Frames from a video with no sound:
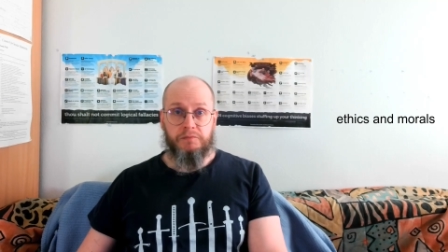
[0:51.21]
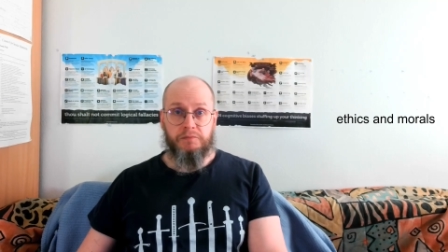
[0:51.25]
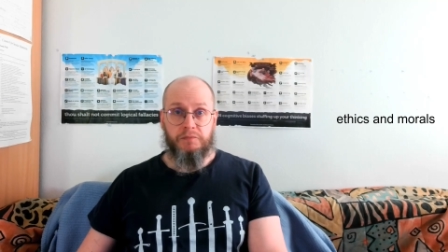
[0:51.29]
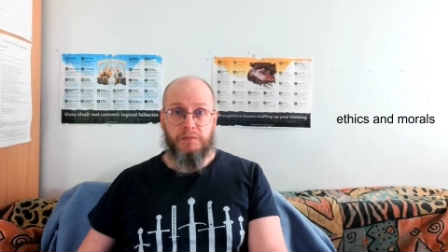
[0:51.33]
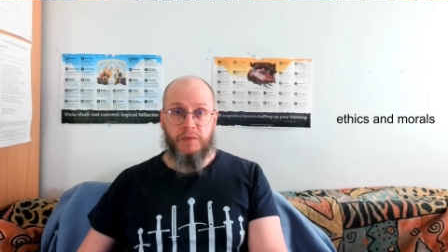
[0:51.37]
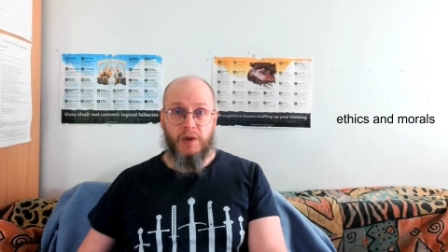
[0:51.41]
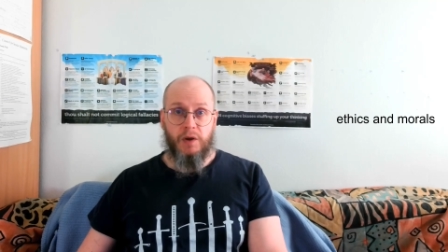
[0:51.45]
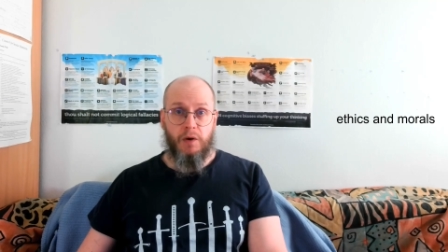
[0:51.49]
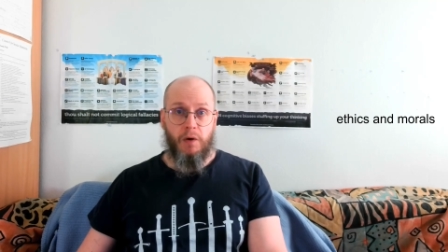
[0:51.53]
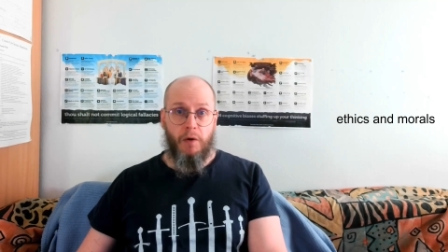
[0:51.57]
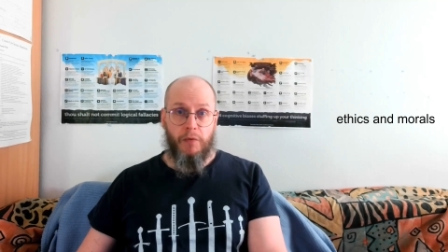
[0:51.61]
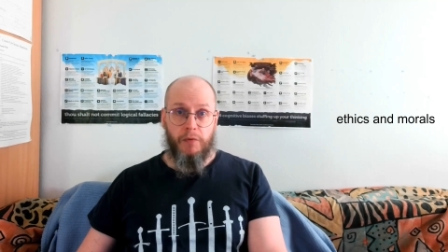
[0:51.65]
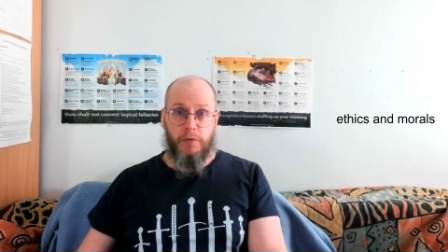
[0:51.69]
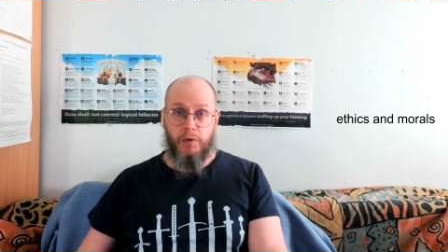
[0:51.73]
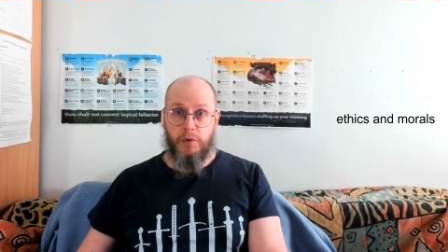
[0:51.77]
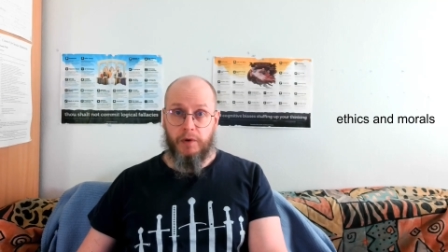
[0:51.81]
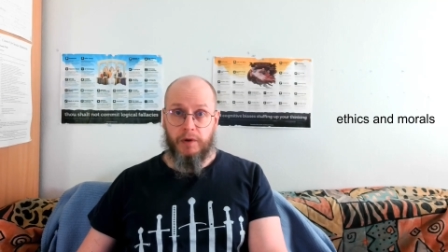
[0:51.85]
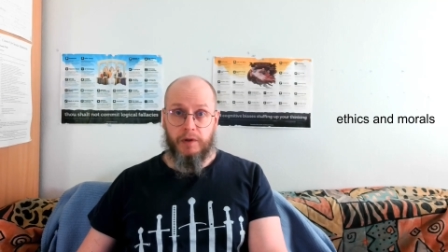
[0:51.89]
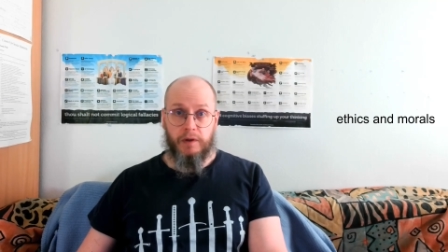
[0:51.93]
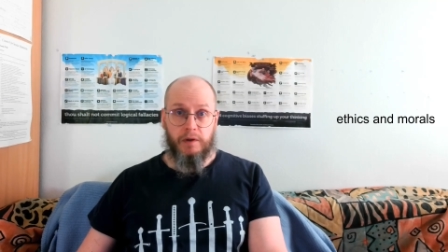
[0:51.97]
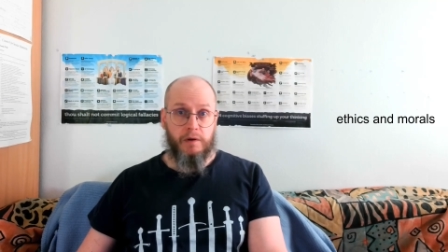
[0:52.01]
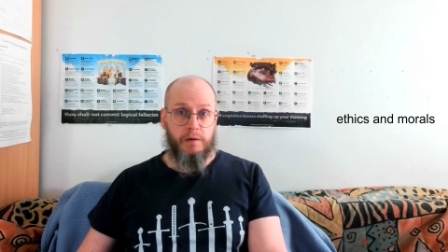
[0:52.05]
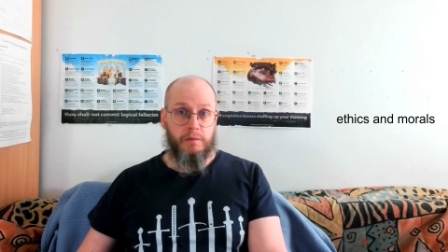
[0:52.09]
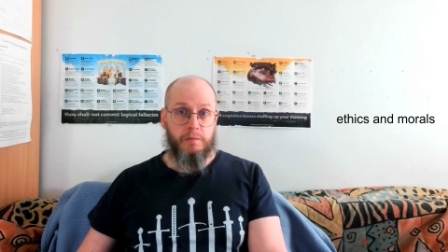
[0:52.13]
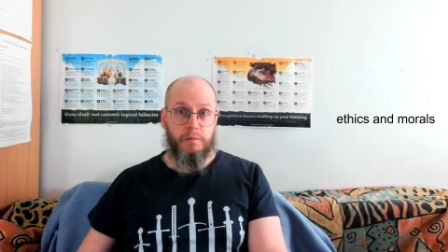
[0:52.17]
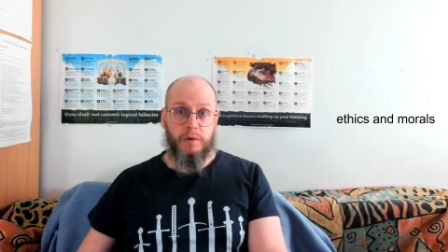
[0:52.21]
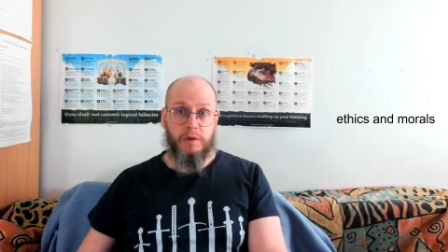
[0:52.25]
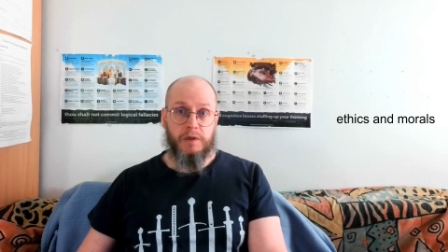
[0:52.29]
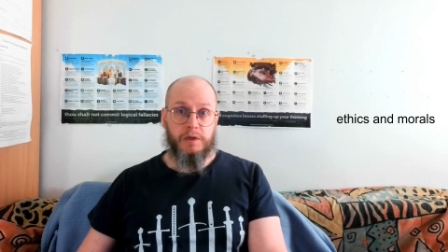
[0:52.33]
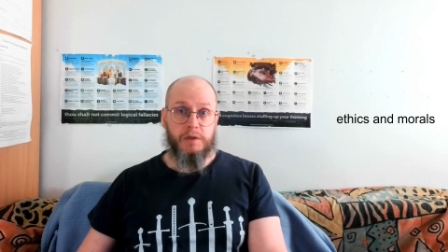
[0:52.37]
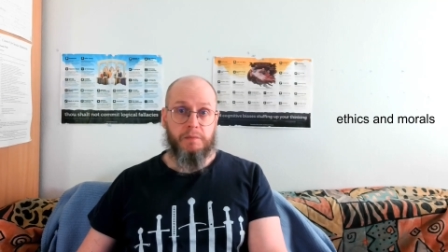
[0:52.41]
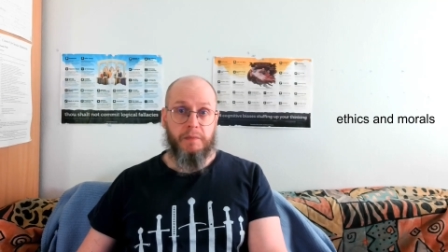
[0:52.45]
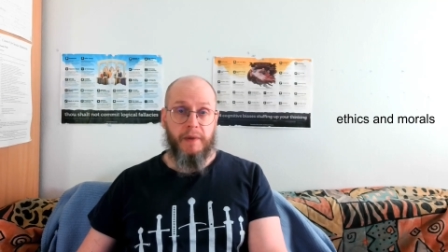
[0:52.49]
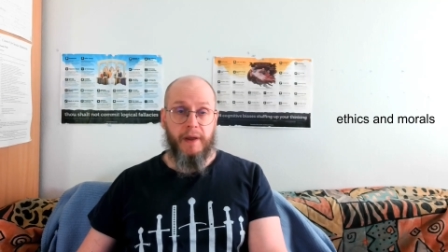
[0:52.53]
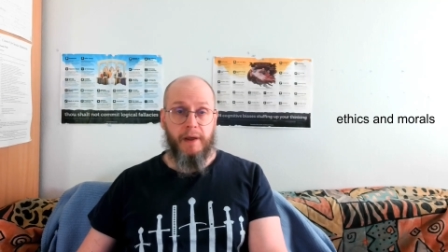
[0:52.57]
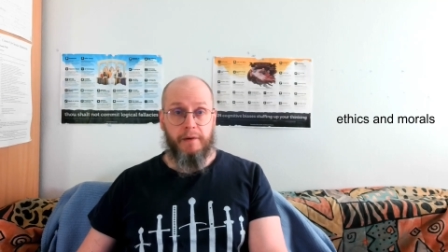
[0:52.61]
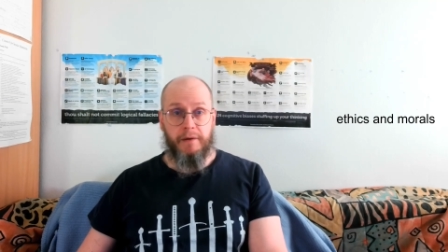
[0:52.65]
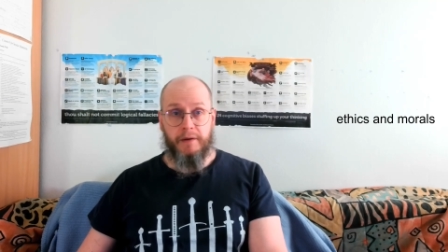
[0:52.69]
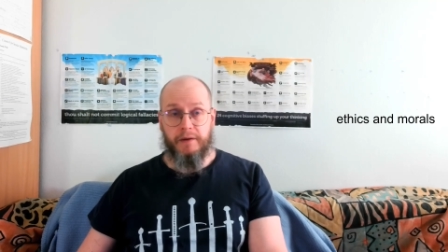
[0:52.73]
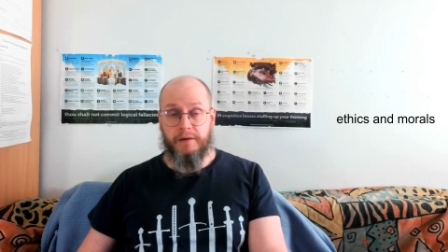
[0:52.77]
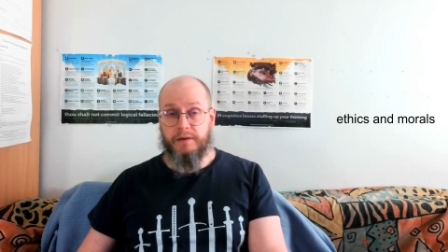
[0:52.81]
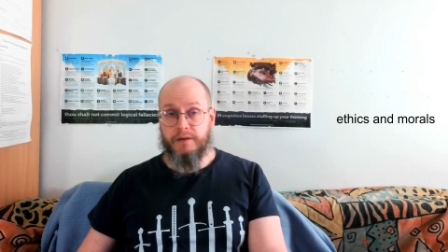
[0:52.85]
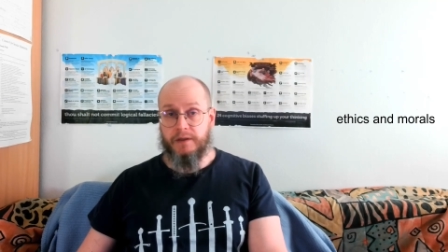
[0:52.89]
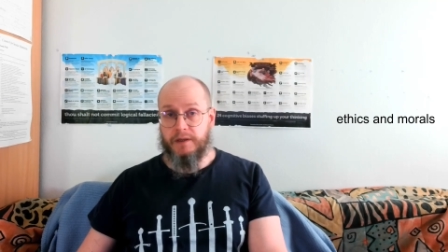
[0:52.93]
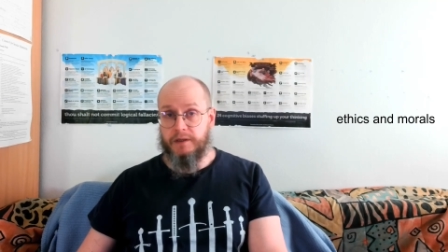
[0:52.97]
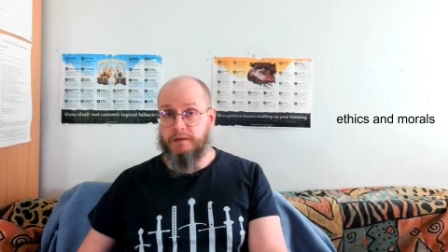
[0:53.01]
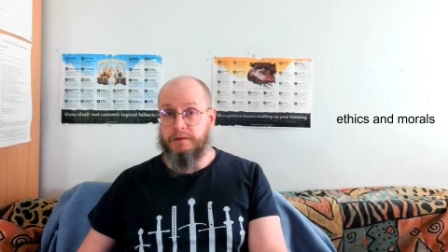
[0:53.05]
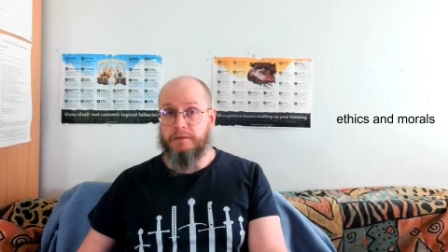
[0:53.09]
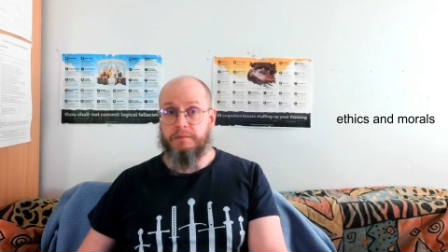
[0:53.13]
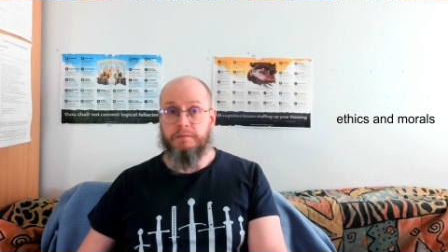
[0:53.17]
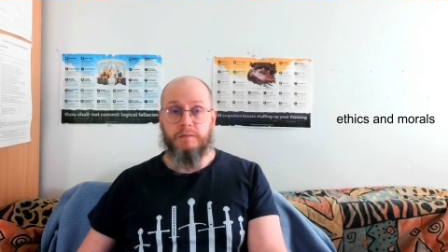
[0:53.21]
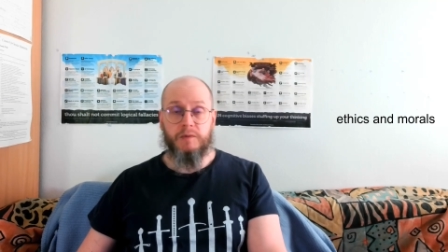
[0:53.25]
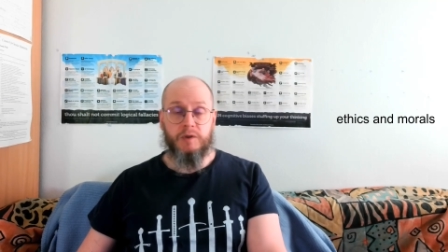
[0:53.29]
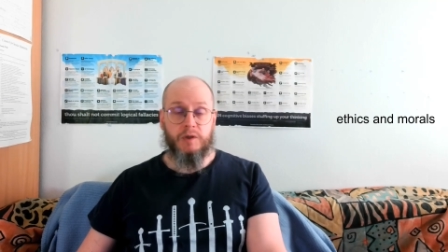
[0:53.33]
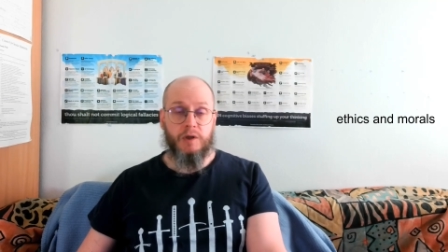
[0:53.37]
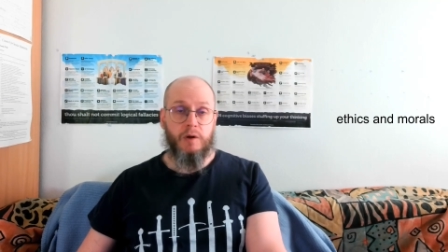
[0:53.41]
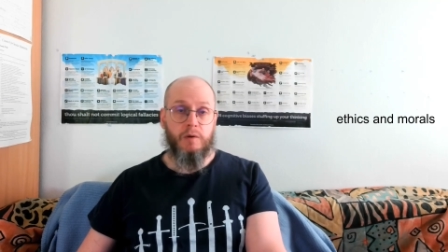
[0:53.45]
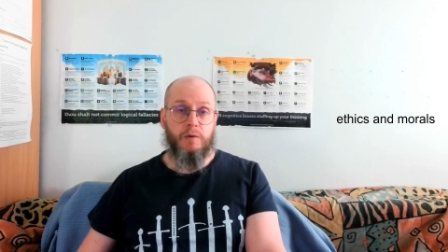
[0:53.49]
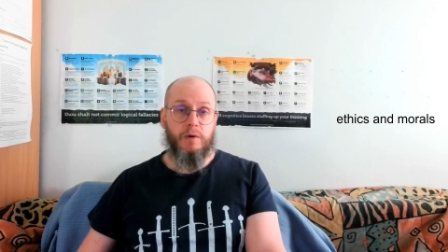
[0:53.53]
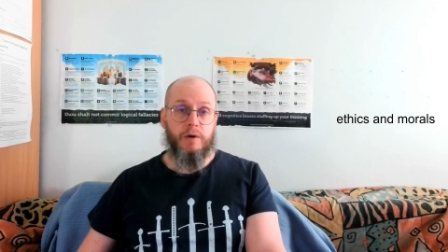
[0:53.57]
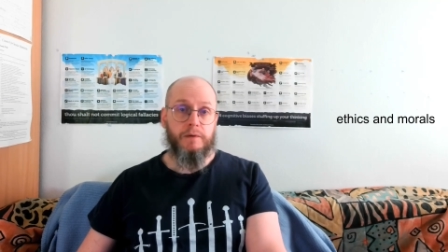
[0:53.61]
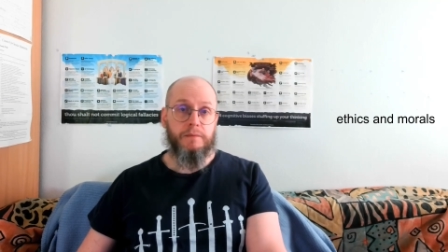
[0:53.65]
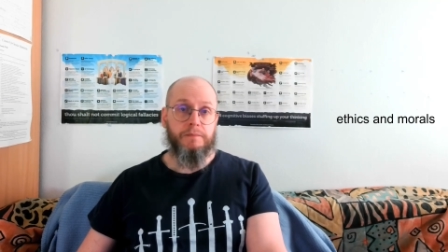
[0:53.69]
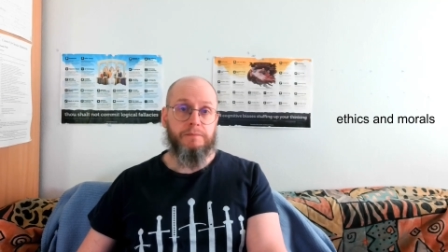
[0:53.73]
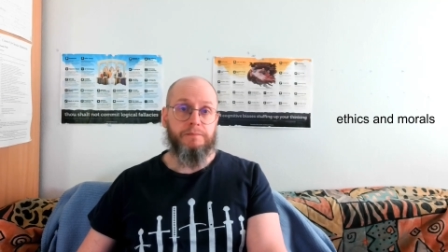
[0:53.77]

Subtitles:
the authority of one's parents, and so on.